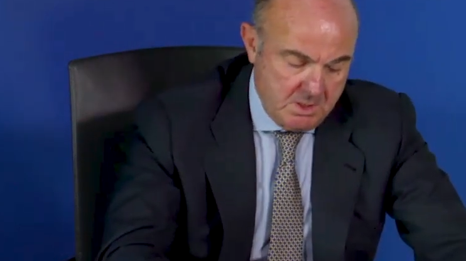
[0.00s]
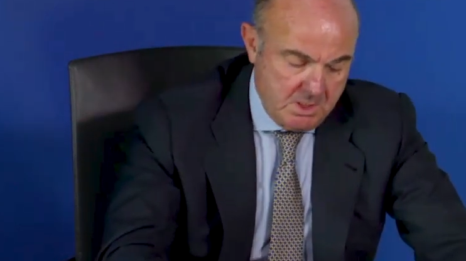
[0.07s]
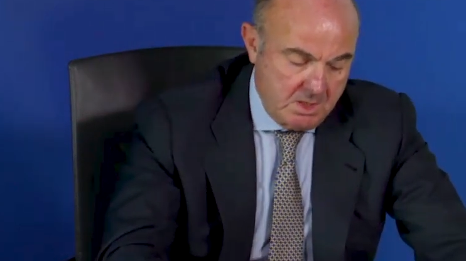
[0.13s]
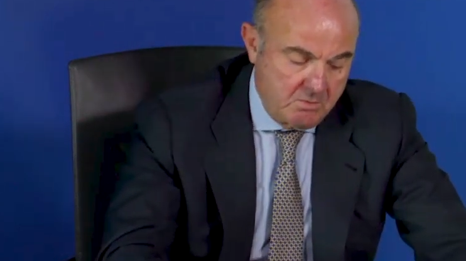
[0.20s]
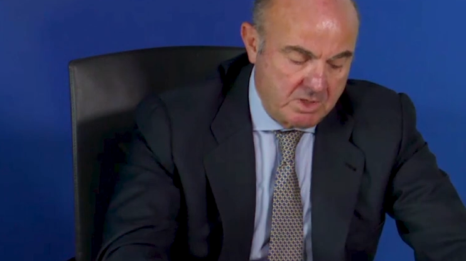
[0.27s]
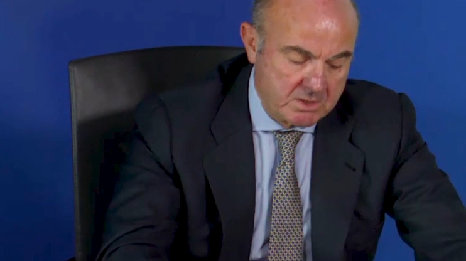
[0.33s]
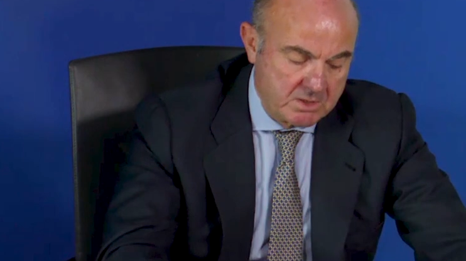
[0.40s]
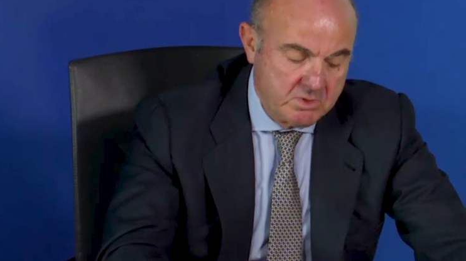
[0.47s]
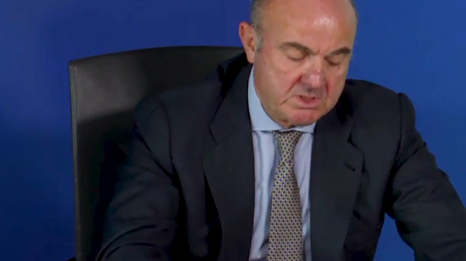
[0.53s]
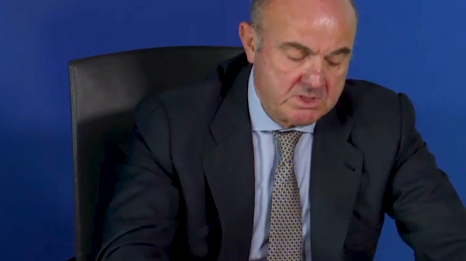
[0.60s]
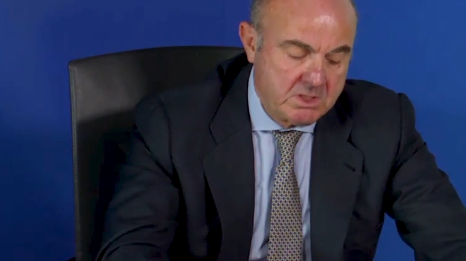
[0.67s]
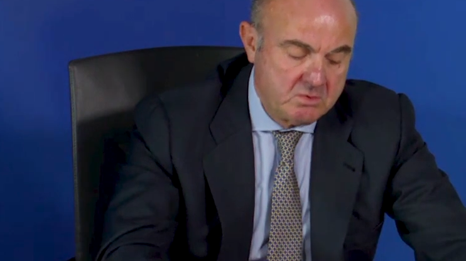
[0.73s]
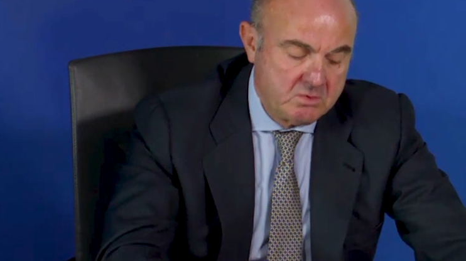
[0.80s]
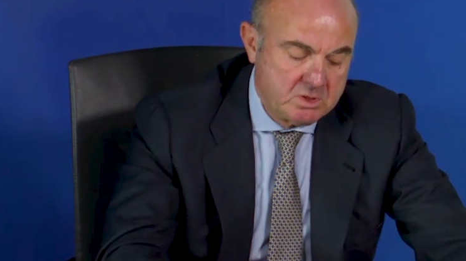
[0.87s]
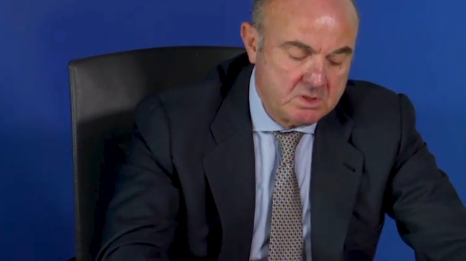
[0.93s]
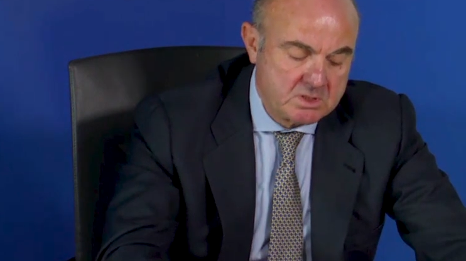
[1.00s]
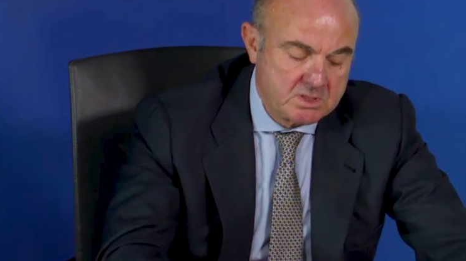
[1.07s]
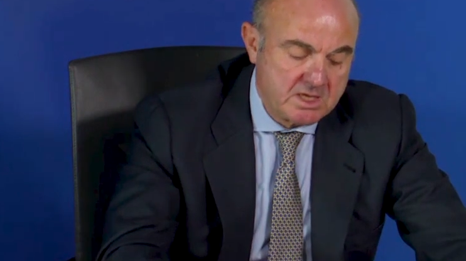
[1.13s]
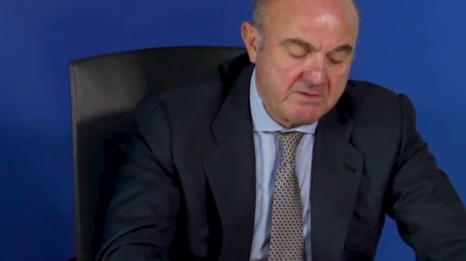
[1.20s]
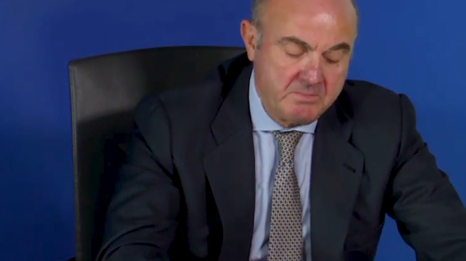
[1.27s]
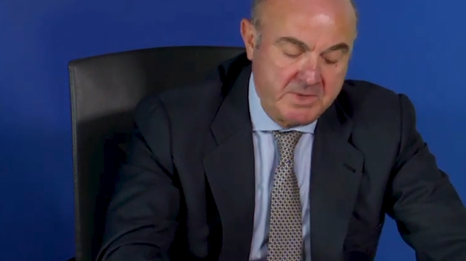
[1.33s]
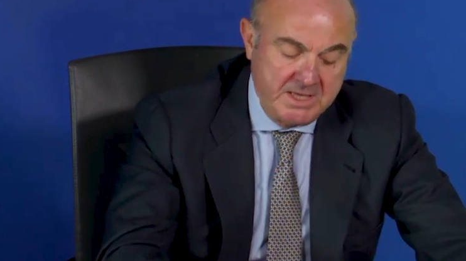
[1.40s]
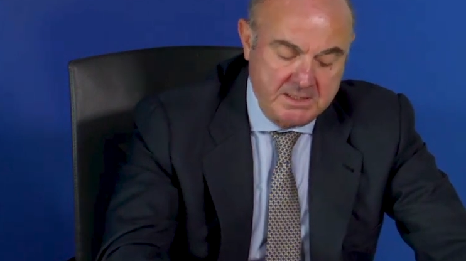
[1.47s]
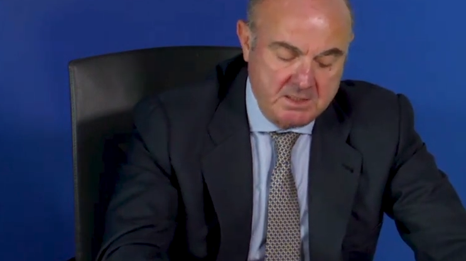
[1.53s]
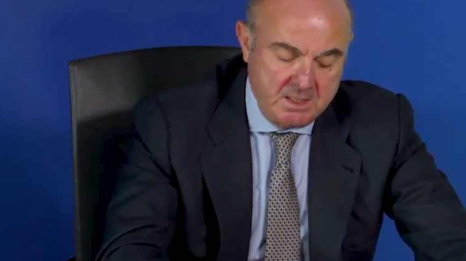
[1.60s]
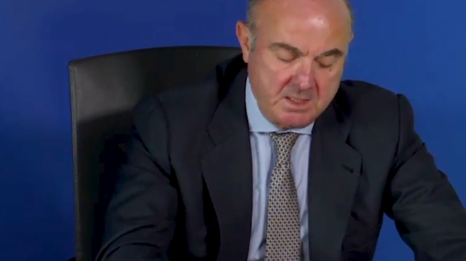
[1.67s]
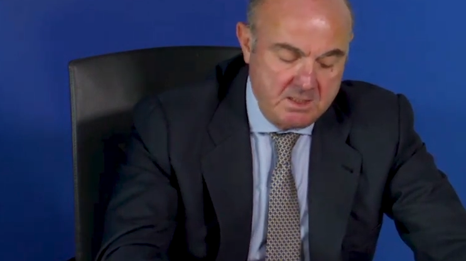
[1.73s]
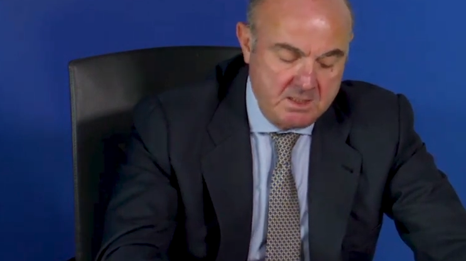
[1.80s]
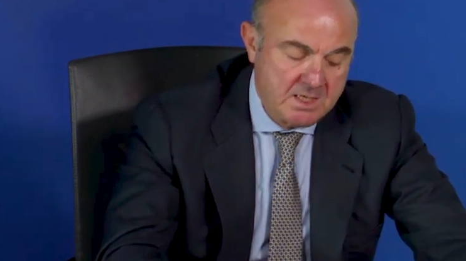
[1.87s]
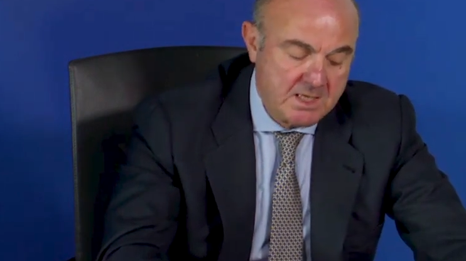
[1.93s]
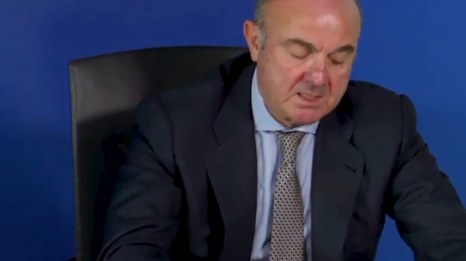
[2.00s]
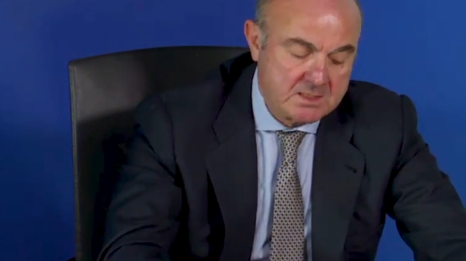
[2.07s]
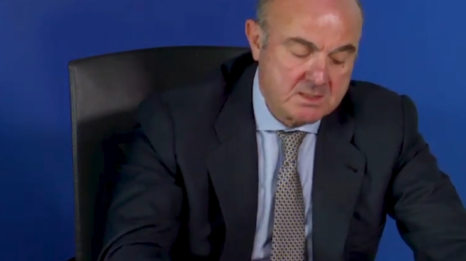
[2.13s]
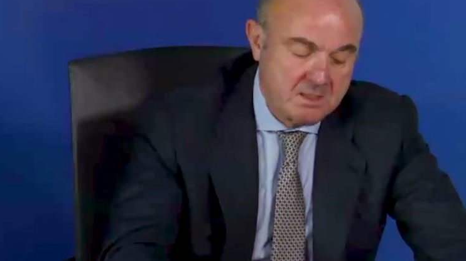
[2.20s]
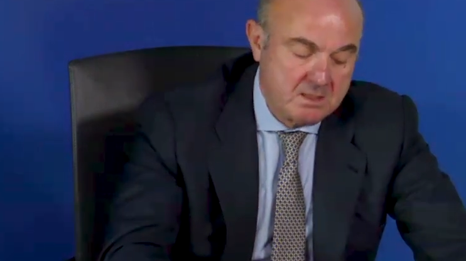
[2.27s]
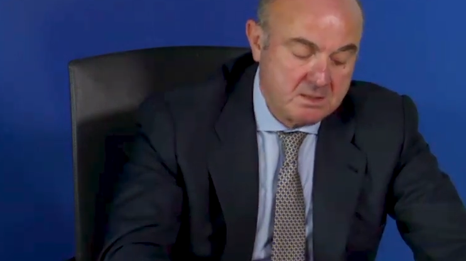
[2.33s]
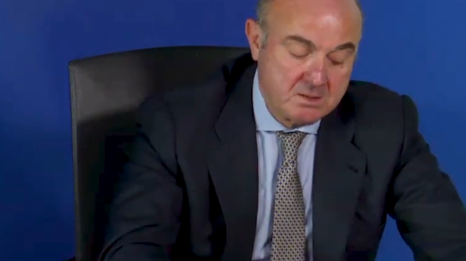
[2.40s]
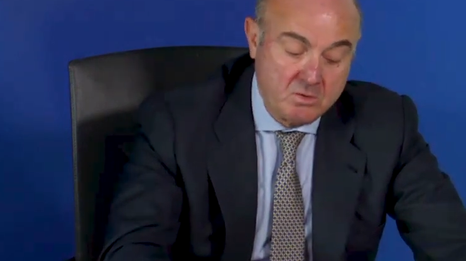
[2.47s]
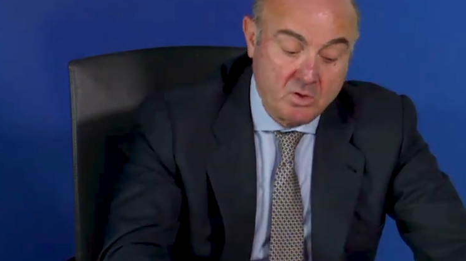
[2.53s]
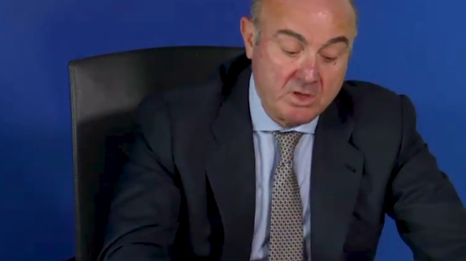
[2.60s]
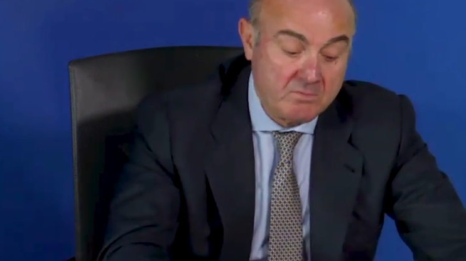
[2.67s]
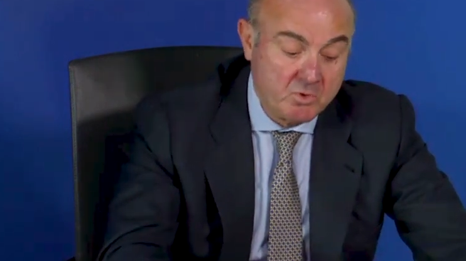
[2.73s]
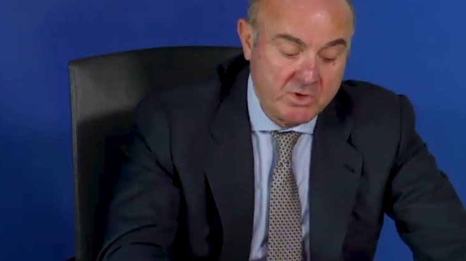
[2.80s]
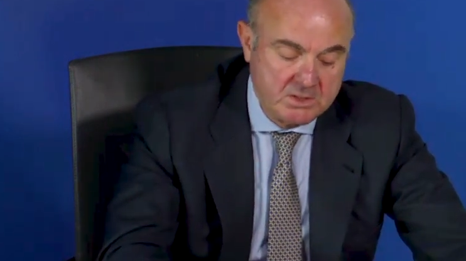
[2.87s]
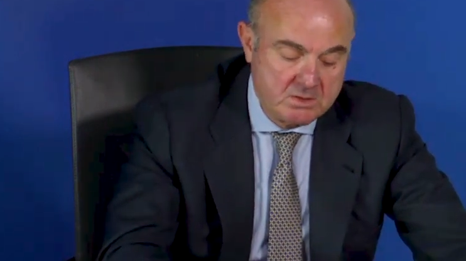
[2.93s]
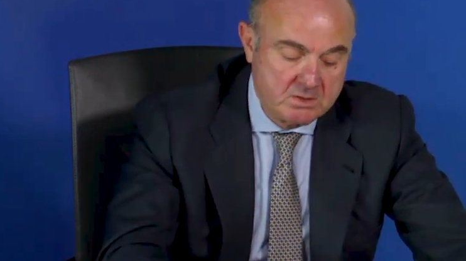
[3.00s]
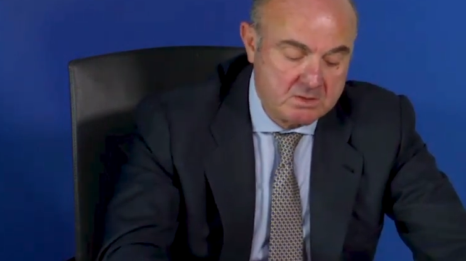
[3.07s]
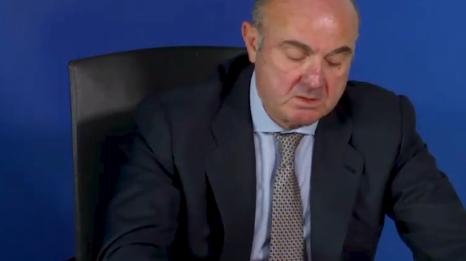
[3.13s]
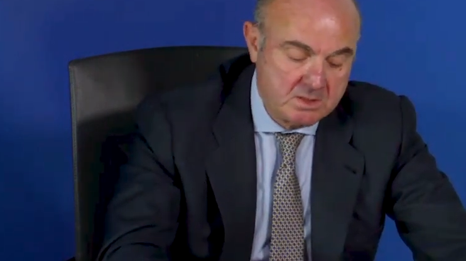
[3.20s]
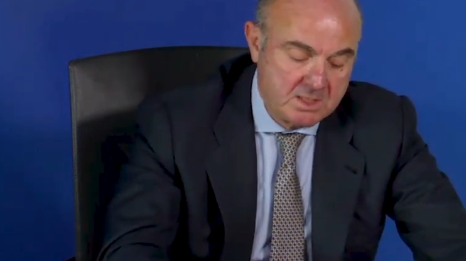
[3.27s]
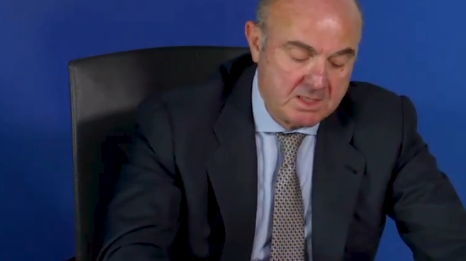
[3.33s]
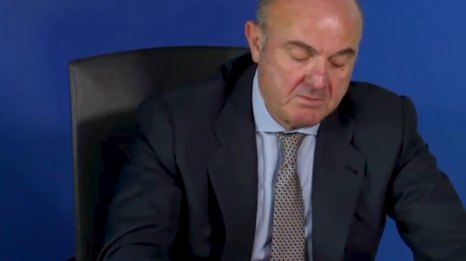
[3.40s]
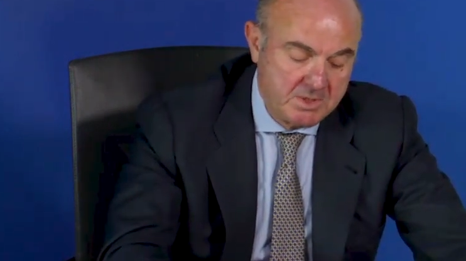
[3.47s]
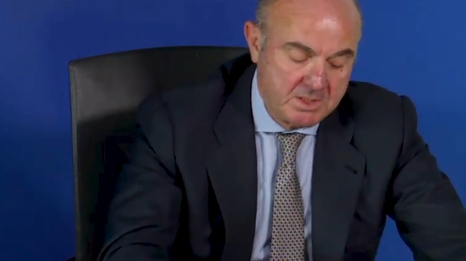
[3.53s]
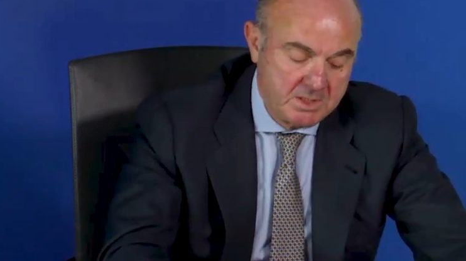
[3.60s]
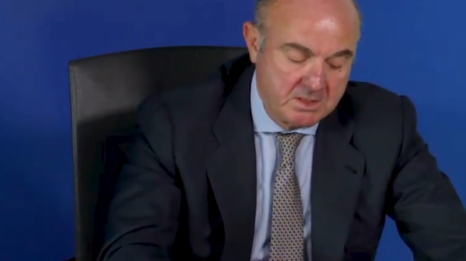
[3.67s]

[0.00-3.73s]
Our two institutions have maintained an excellent collaboration on the climate